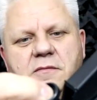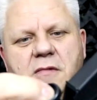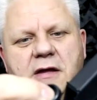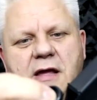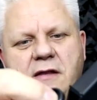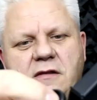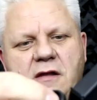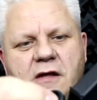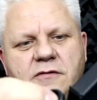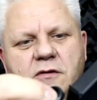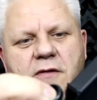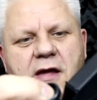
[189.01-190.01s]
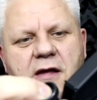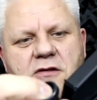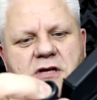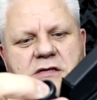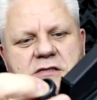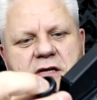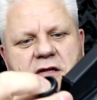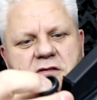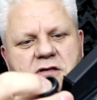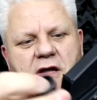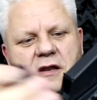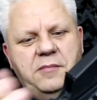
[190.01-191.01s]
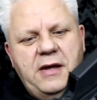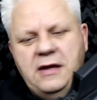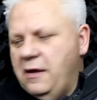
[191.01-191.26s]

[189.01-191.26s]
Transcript: Again, undo that, adjust it, and tighten it back